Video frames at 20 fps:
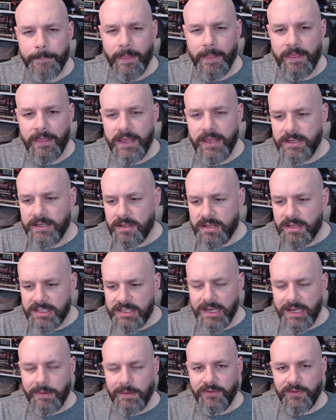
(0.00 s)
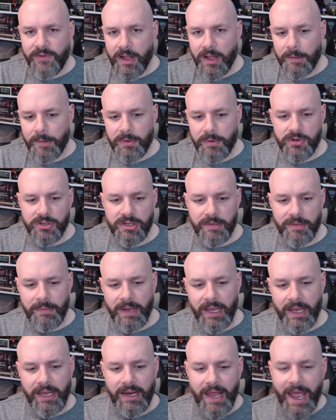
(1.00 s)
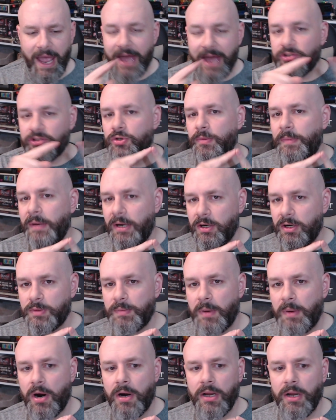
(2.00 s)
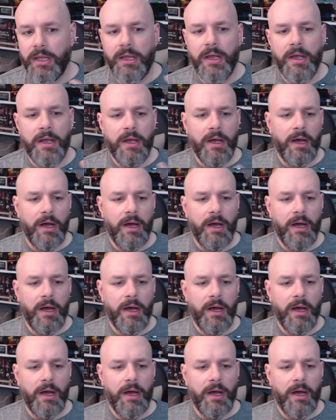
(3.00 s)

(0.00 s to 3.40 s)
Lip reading: These are the same developers that made Astro Bears Party,